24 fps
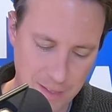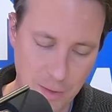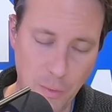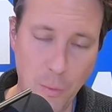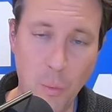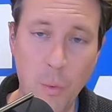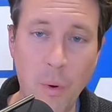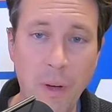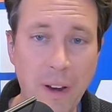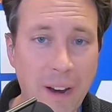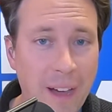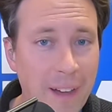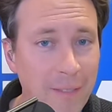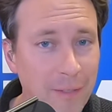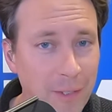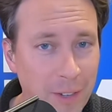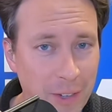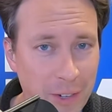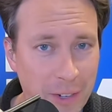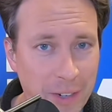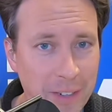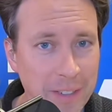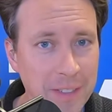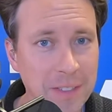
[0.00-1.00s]
what I've
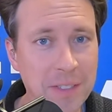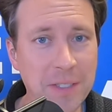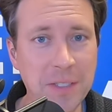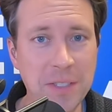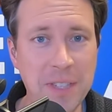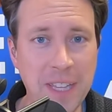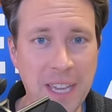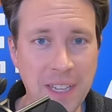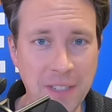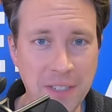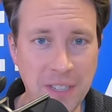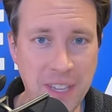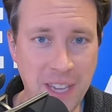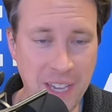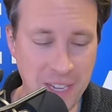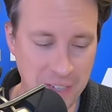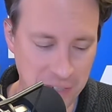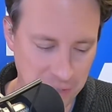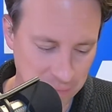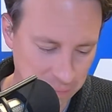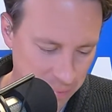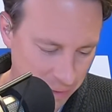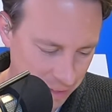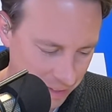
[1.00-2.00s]
learned. This is the
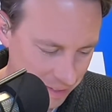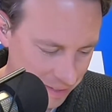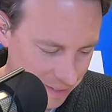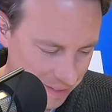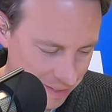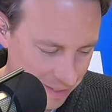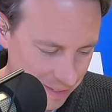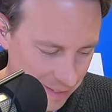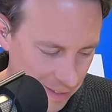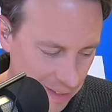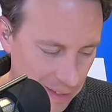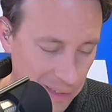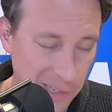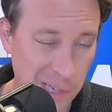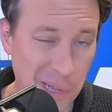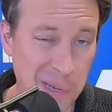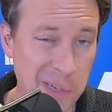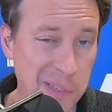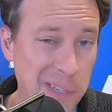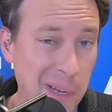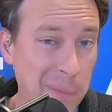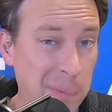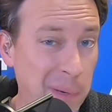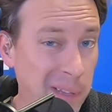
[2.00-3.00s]
education piece.
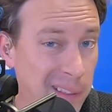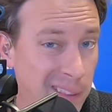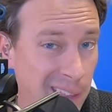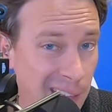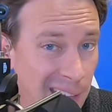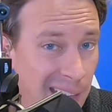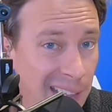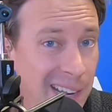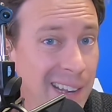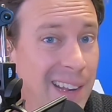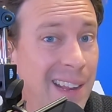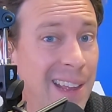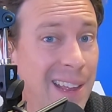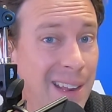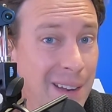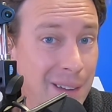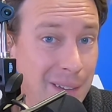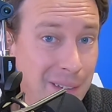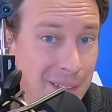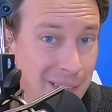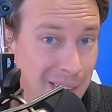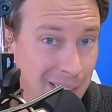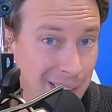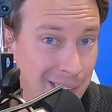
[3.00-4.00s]
Notice I put that
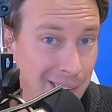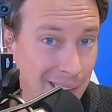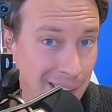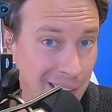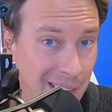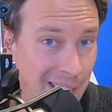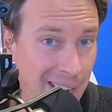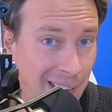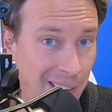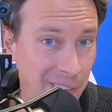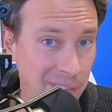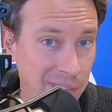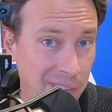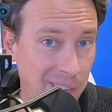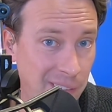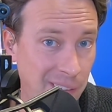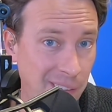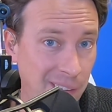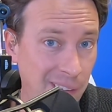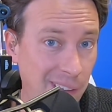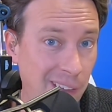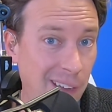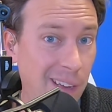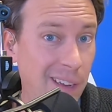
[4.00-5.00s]
dead last.
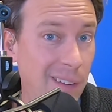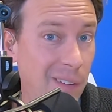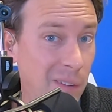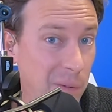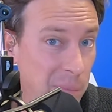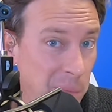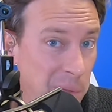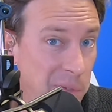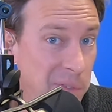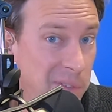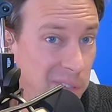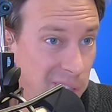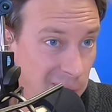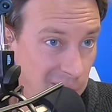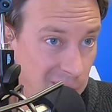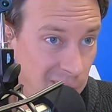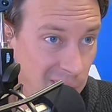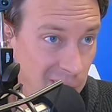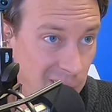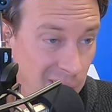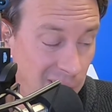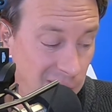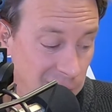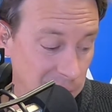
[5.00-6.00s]
I almost took
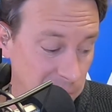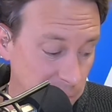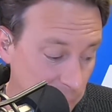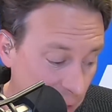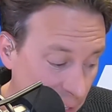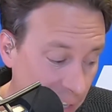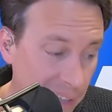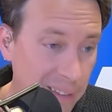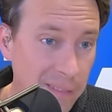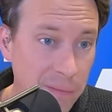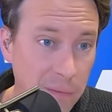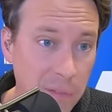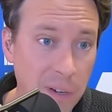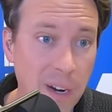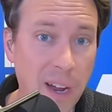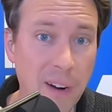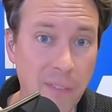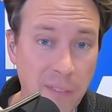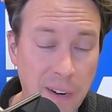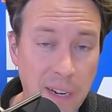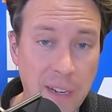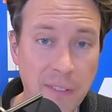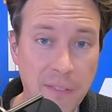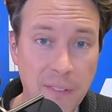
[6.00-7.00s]
it out, but we're
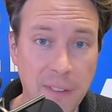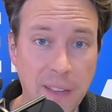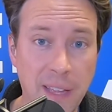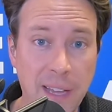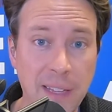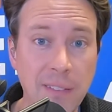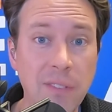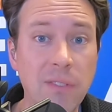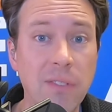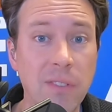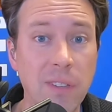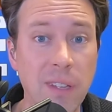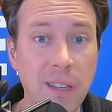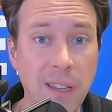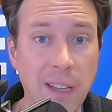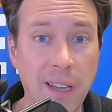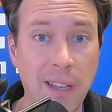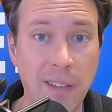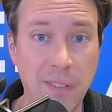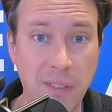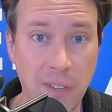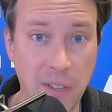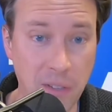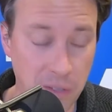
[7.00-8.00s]
not ready for that
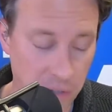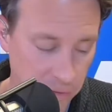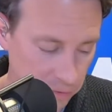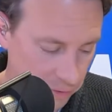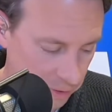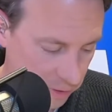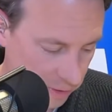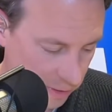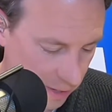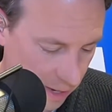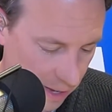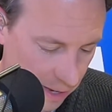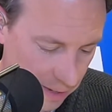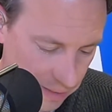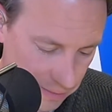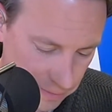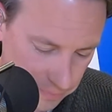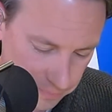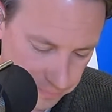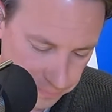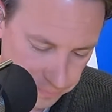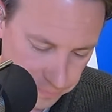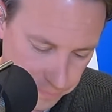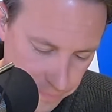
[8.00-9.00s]
as a culture yet.
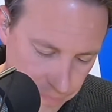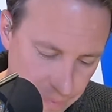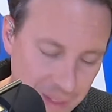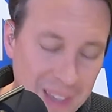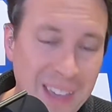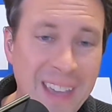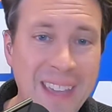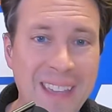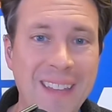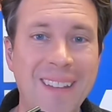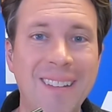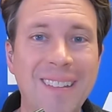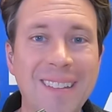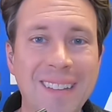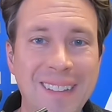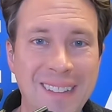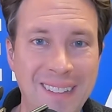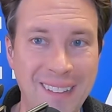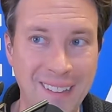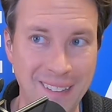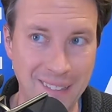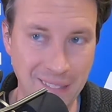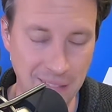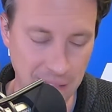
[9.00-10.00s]
Hint,
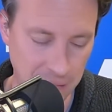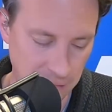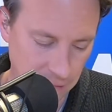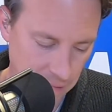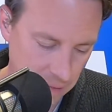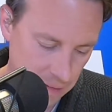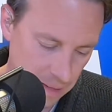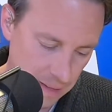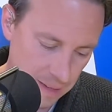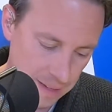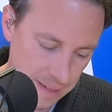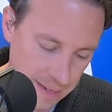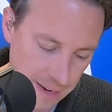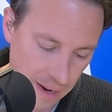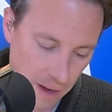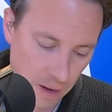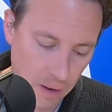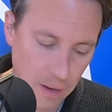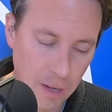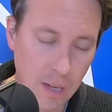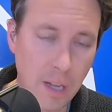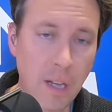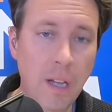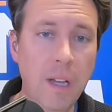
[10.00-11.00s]
hint. Now,
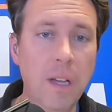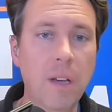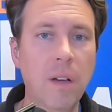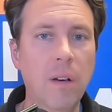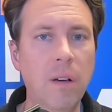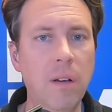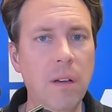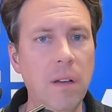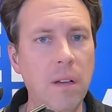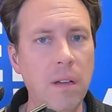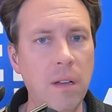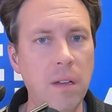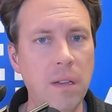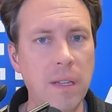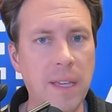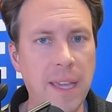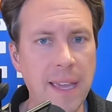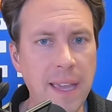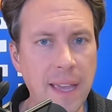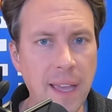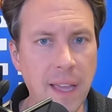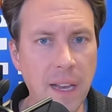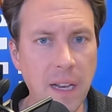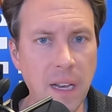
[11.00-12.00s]

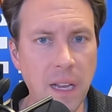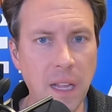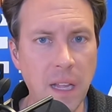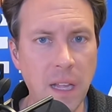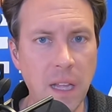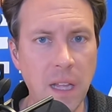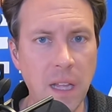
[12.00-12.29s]
Ken,